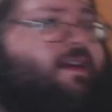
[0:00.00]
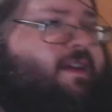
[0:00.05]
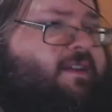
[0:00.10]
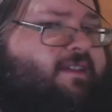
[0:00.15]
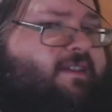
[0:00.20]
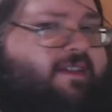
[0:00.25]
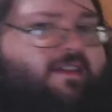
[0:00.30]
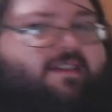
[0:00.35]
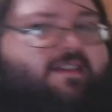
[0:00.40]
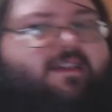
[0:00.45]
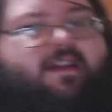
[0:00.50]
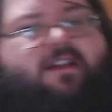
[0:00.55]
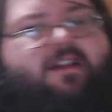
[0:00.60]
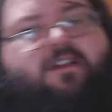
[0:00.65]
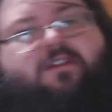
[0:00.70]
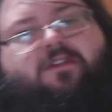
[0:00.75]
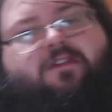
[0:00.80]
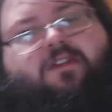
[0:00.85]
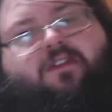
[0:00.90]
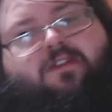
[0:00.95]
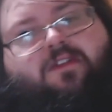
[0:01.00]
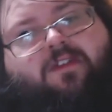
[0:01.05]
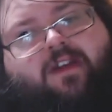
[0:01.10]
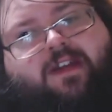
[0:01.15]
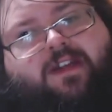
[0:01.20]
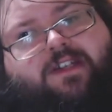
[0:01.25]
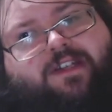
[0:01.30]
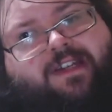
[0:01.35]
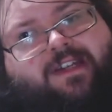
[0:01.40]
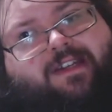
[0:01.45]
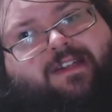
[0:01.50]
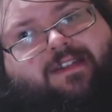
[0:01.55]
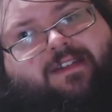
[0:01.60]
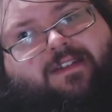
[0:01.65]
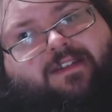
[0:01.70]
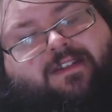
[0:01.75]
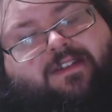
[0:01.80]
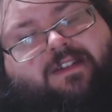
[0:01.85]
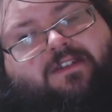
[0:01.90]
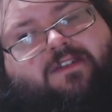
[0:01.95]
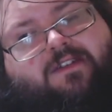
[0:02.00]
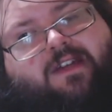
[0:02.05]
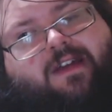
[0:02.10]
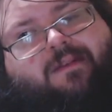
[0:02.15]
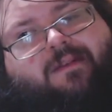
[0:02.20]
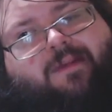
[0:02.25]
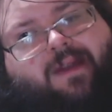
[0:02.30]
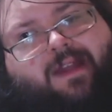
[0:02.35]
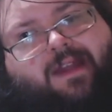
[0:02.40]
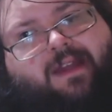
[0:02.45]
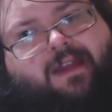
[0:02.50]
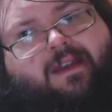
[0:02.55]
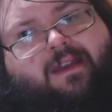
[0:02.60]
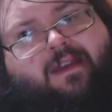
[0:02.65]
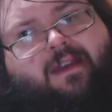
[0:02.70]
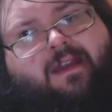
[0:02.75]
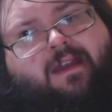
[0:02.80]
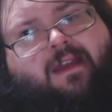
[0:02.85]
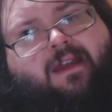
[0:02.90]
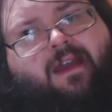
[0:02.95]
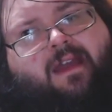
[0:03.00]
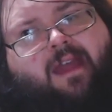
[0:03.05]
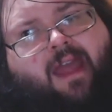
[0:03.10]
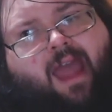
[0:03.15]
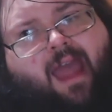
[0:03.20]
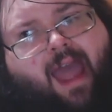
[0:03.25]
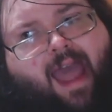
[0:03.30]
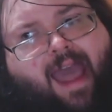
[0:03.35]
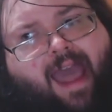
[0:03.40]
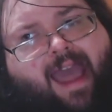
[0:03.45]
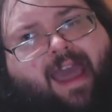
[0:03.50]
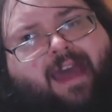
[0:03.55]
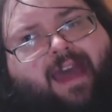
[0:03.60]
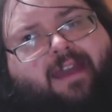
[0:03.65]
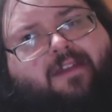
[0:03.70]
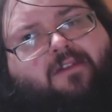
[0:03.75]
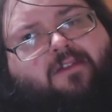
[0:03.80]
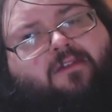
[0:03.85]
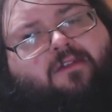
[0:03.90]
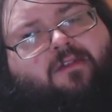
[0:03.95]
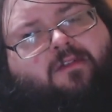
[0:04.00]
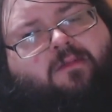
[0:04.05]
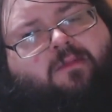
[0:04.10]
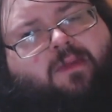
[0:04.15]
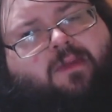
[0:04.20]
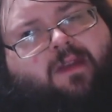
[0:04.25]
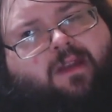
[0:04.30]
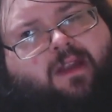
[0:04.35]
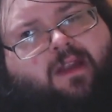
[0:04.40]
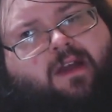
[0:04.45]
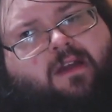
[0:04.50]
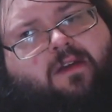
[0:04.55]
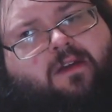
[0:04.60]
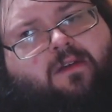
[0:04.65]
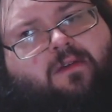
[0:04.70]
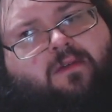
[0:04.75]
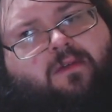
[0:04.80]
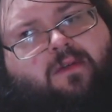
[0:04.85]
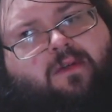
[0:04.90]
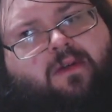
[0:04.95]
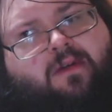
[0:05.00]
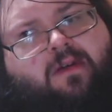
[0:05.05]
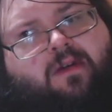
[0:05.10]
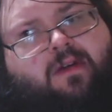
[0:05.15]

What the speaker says: $60 for 2 trays, you're still coming in at or below